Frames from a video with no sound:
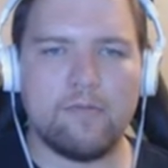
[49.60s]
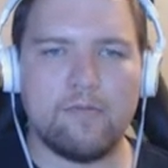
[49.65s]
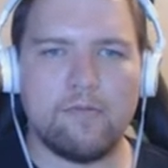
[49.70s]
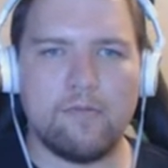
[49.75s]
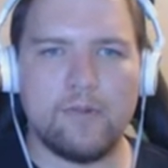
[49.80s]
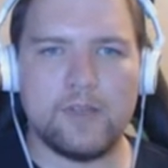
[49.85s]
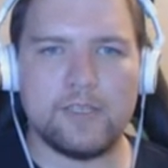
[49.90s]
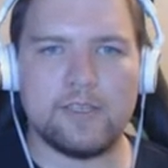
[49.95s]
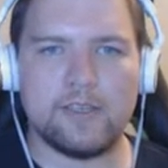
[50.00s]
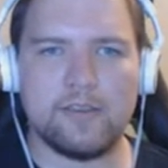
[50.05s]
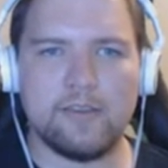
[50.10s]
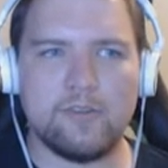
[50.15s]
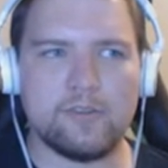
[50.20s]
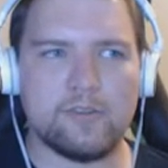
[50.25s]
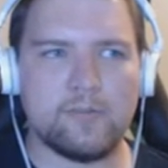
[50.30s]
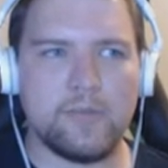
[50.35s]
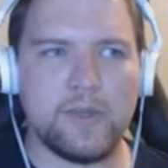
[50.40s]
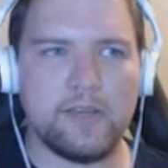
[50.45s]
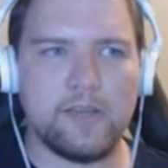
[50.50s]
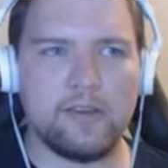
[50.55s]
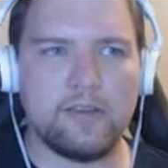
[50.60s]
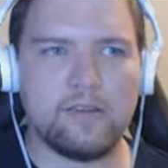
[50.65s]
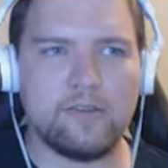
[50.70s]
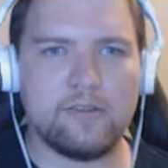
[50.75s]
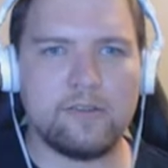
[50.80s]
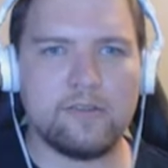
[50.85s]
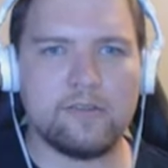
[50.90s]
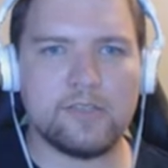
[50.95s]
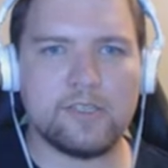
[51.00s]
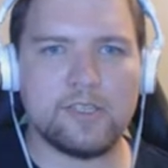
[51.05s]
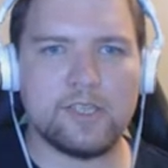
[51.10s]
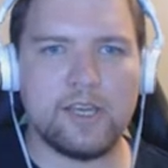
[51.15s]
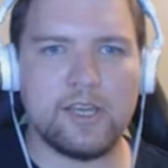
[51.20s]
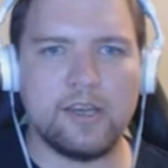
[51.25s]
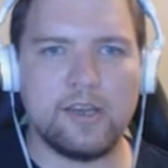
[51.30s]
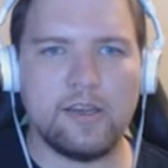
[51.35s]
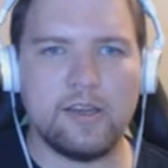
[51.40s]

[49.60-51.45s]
What's in those pills?